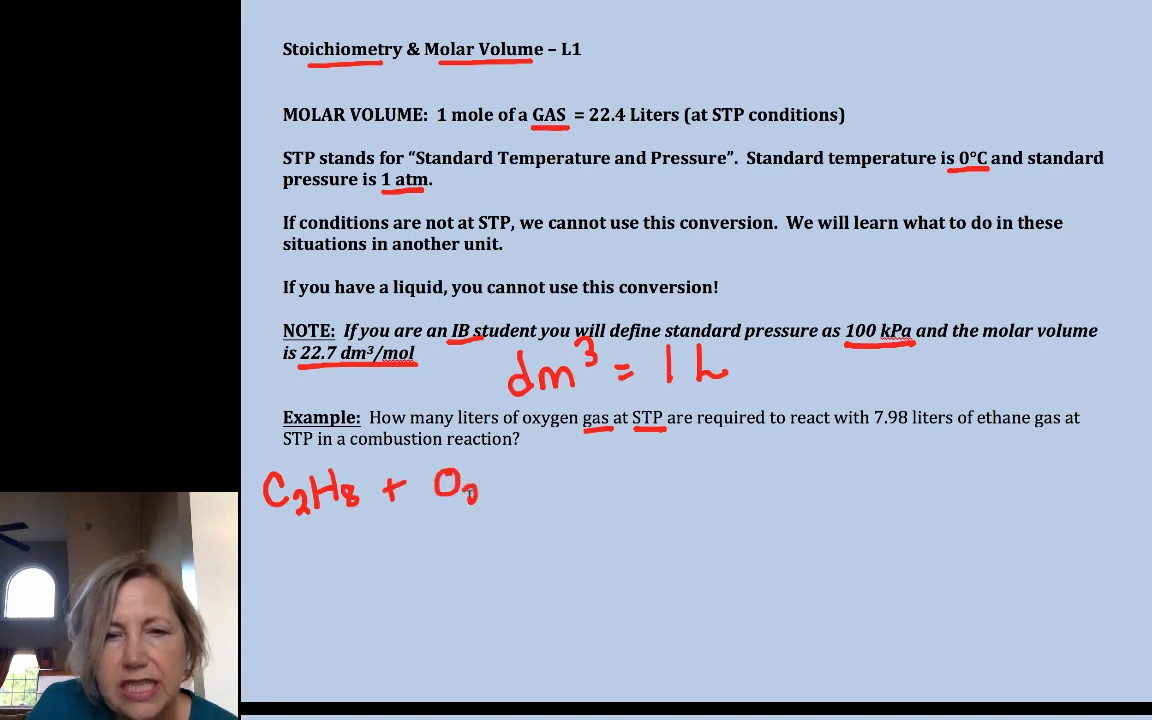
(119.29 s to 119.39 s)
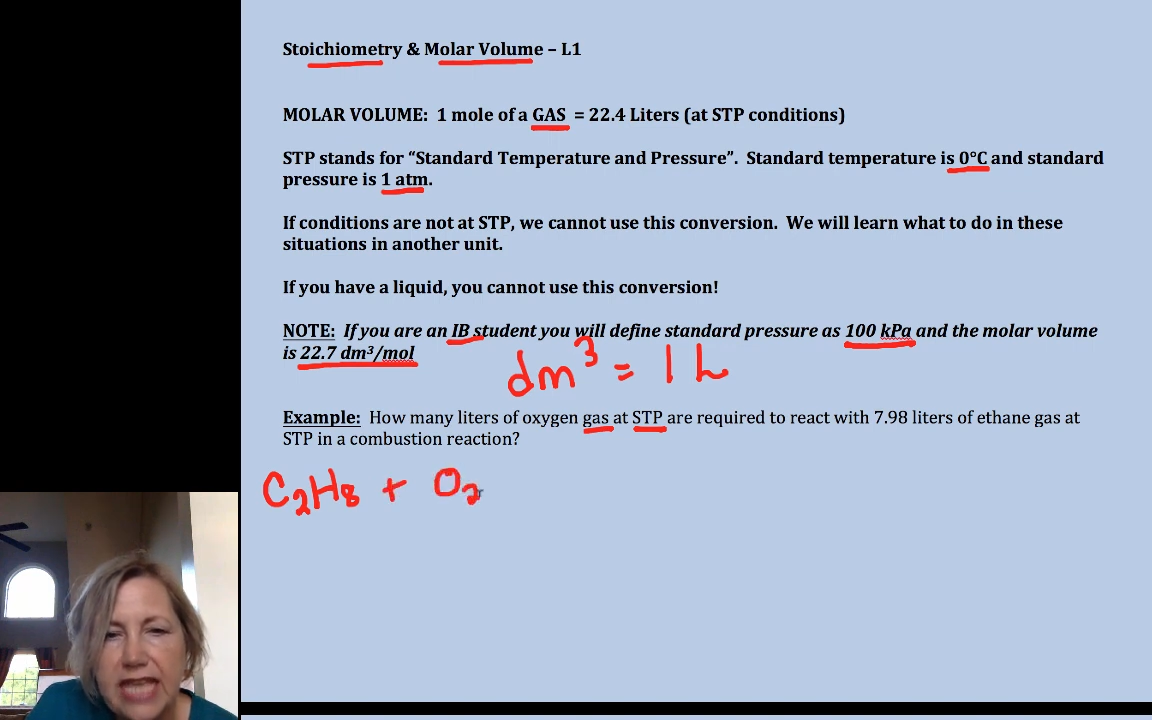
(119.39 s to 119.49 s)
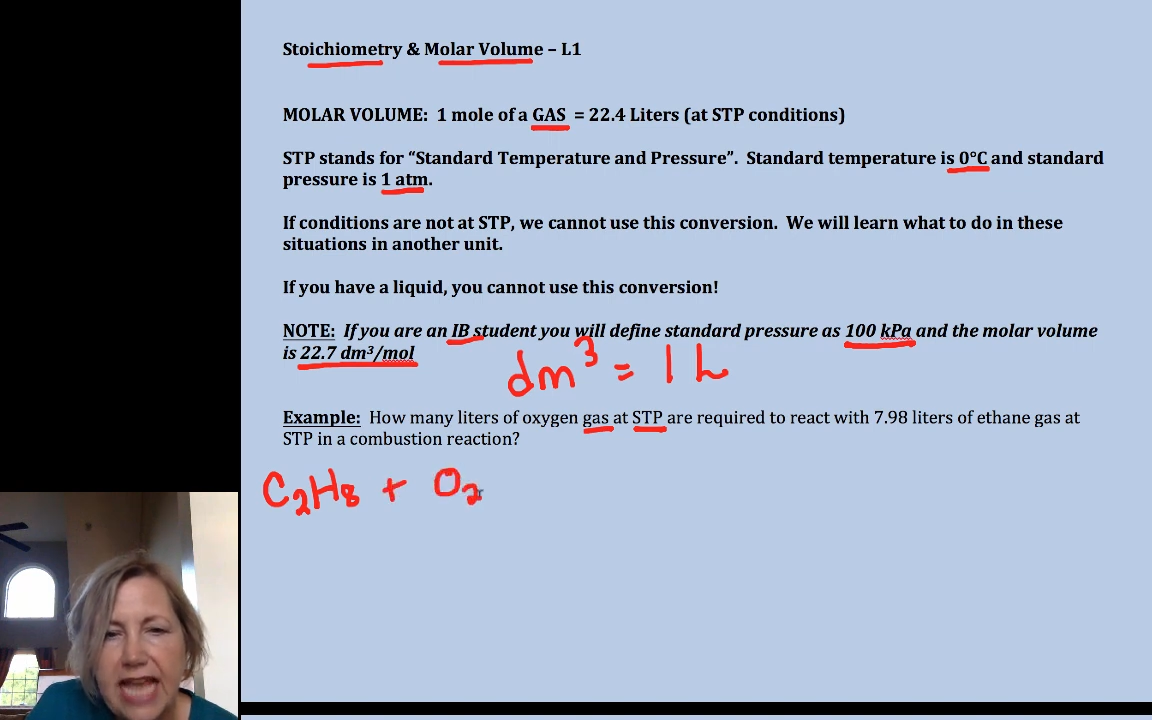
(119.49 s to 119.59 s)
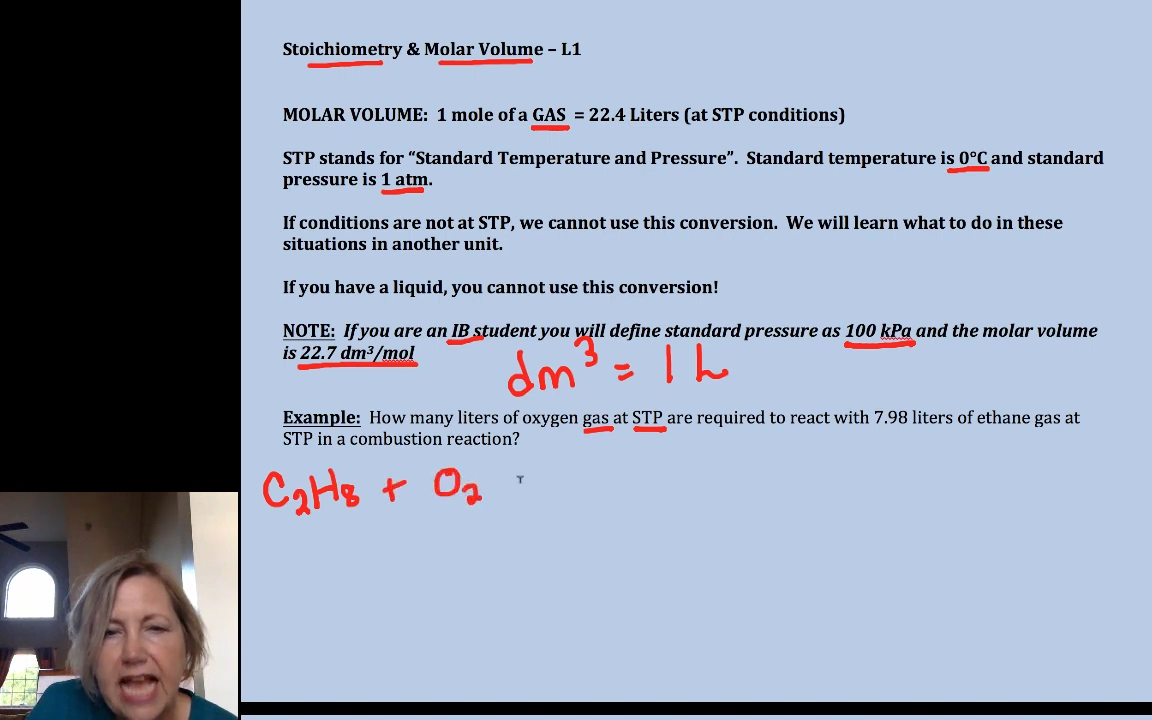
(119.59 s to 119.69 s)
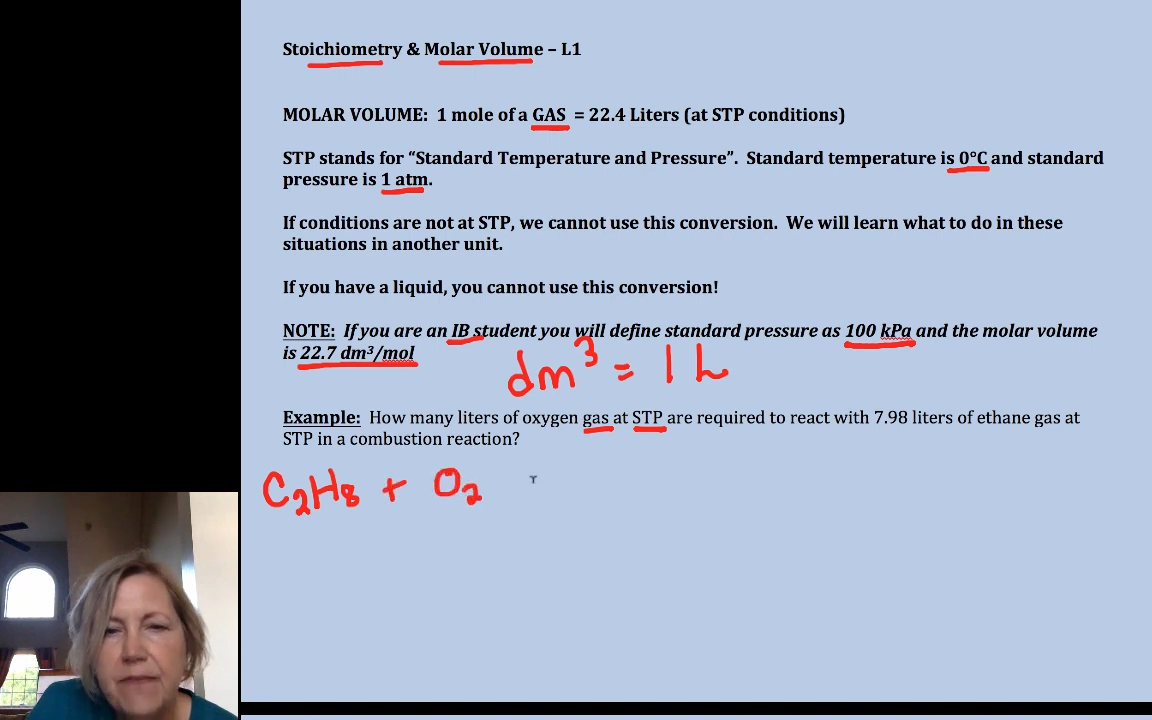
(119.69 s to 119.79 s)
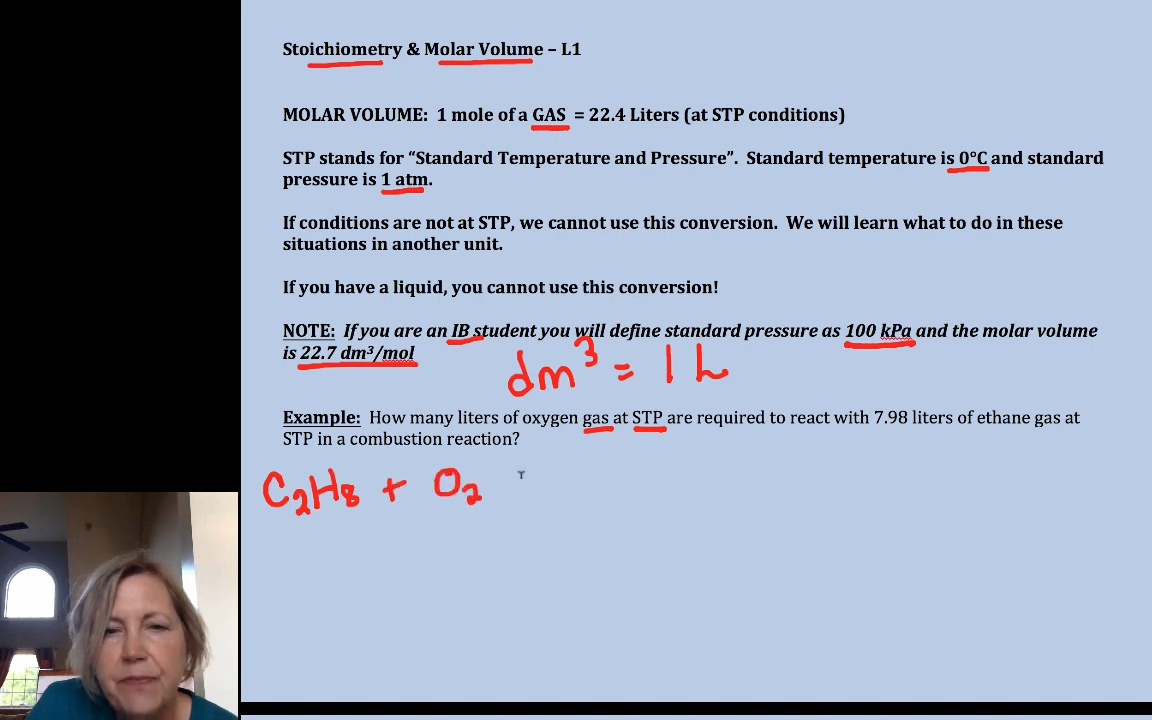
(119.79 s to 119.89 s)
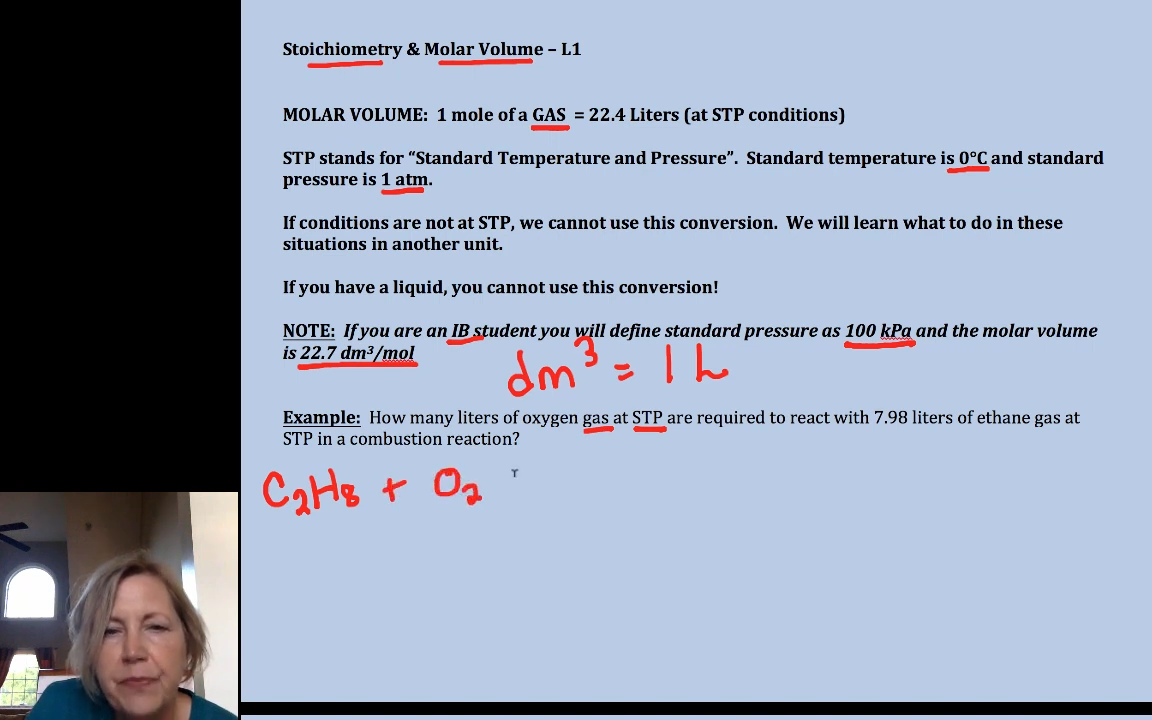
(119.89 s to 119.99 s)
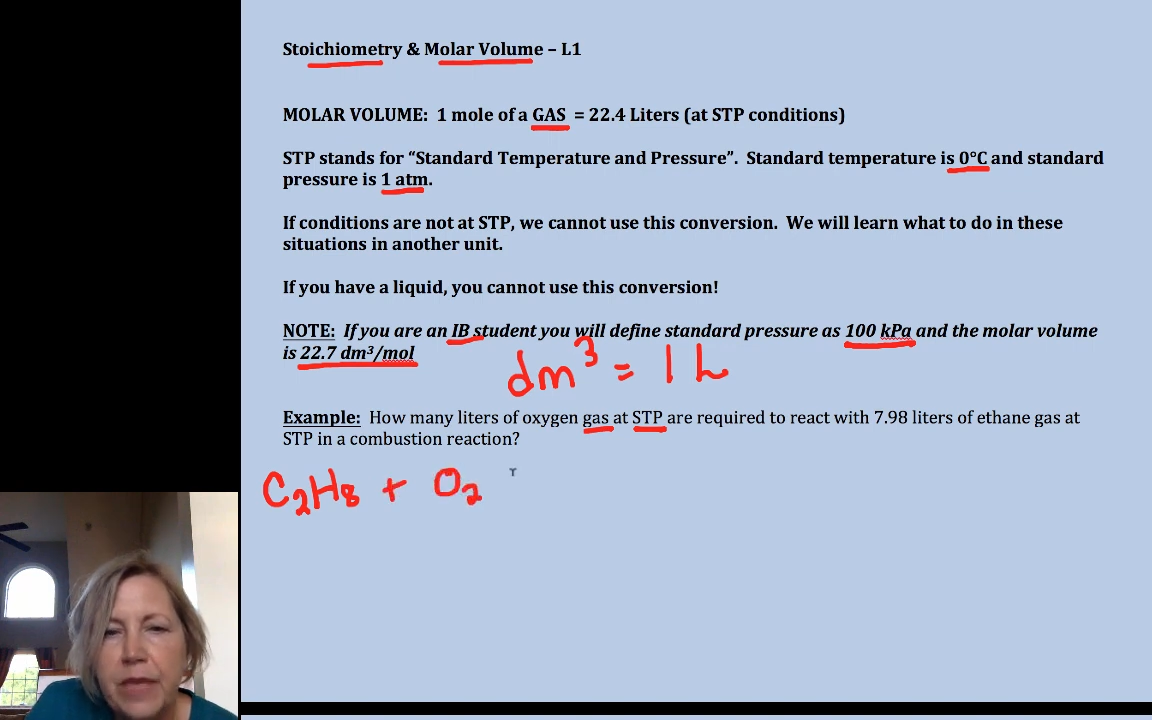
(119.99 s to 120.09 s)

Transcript: to that.